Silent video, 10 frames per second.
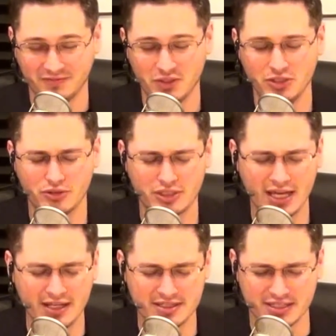you're
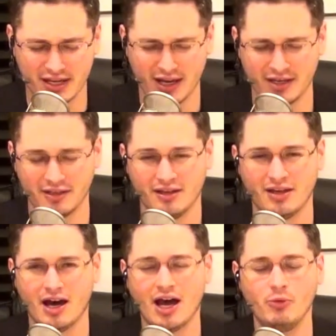dead inside.
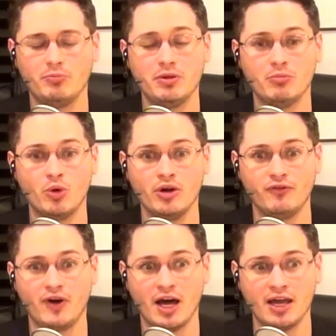I would be
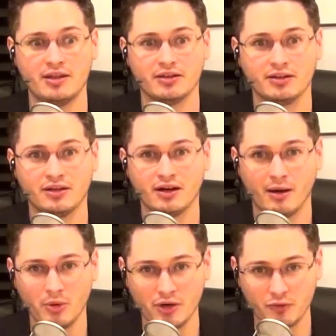mortified.
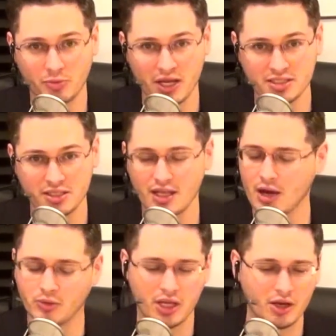I'm running for president. I
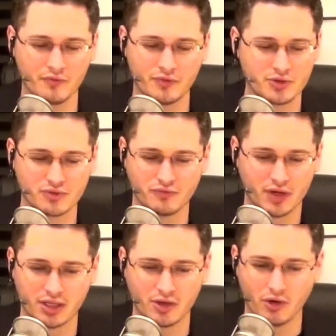don't care if there's a
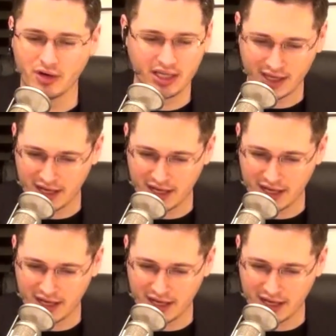fucking hurricane